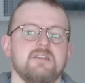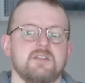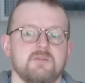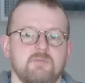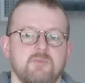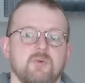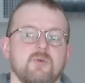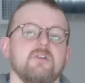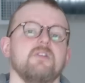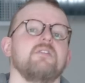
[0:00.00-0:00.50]

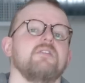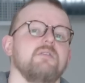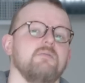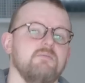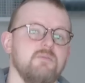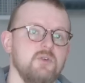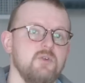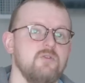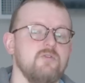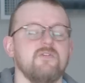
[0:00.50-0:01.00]
support the
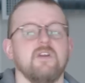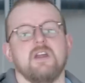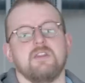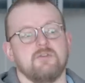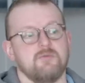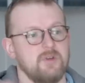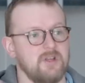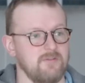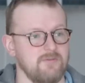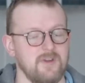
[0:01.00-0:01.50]
move and the
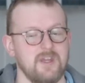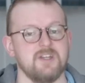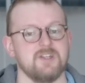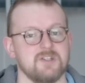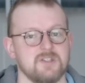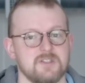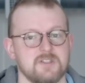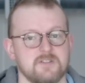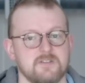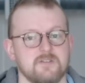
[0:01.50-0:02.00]

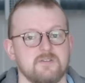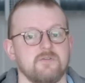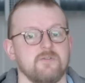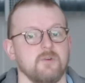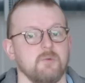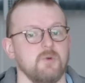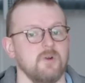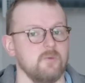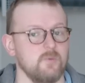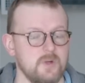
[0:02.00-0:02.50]
renovations for
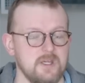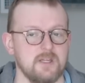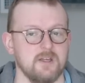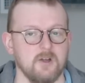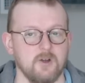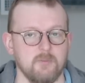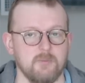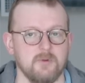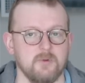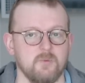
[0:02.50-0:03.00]
what we
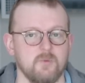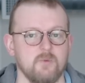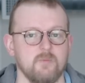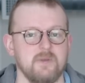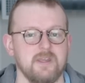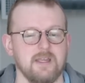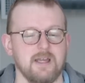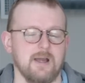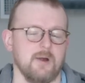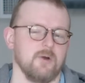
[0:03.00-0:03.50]
hope will
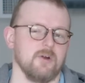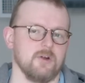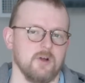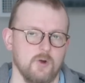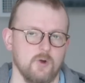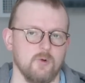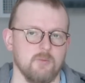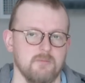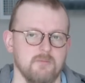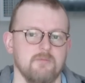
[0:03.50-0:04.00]
be our
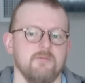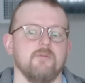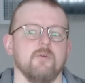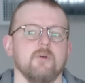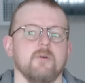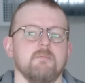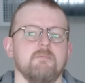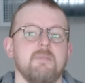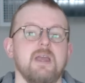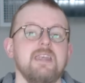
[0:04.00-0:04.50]
home
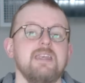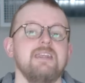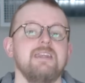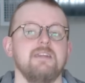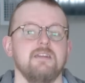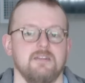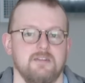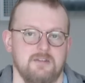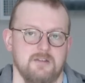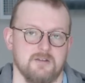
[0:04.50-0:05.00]
for
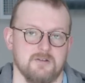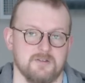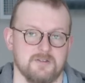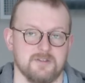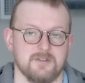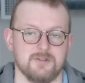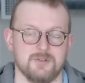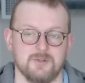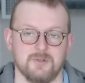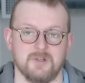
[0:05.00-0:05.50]
many
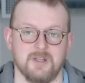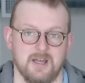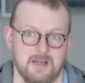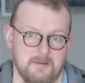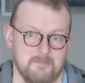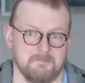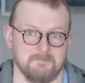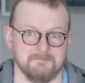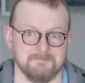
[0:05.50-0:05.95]
years to come.